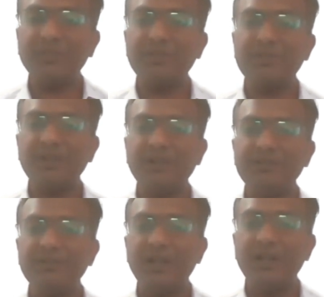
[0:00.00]

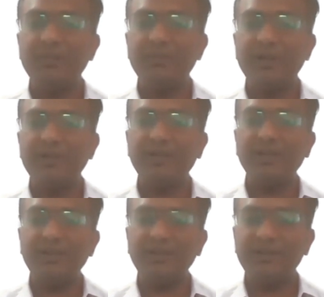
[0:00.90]
substance
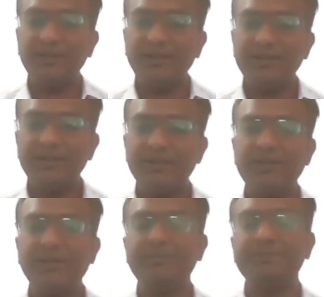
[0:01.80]
present in the
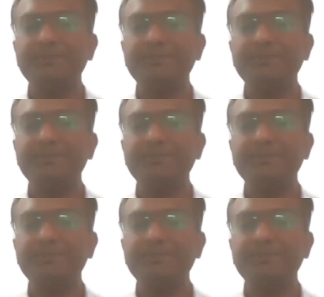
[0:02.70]
system.